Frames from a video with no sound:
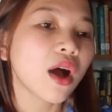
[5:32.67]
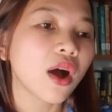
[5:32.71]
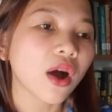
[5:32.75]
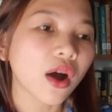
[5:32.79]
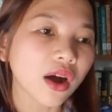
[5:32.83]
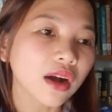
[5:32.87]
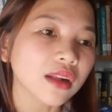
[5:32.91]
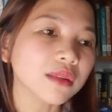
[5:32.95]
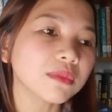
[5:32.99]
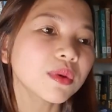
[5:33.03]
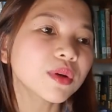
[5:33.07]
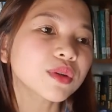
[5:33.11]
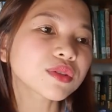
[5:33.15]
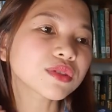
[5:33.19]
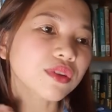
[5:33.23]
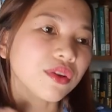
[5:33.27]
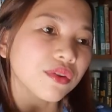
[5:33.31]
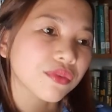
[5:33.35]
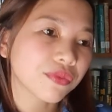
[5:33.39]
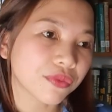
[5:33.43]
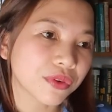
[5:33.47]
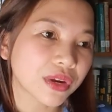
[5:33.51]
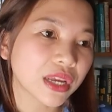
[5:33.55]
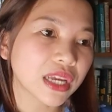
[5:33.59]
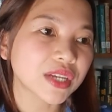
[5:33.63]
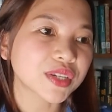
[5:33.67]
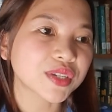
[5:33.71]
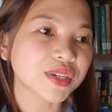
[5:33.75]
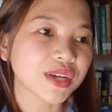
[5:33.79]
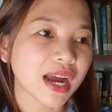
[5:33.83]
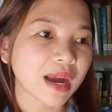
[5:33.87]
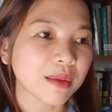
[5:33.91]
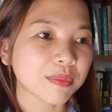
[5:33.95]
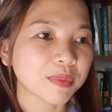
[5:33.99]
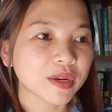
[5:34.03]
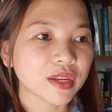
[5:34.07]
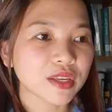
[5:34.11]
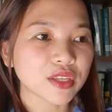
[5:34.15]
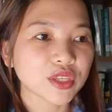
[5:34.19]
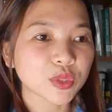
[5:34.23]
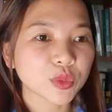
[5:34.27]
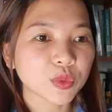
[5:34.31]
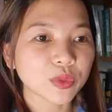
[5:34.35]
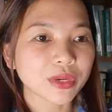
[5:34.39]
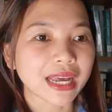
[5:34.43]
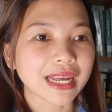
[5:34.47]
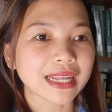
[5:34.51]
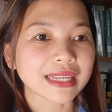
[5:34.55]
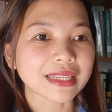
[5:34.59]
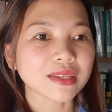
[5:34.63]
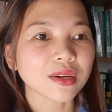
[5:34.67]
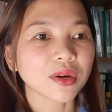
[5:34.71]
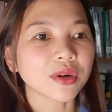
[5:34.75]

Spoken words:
Almost free Japanese students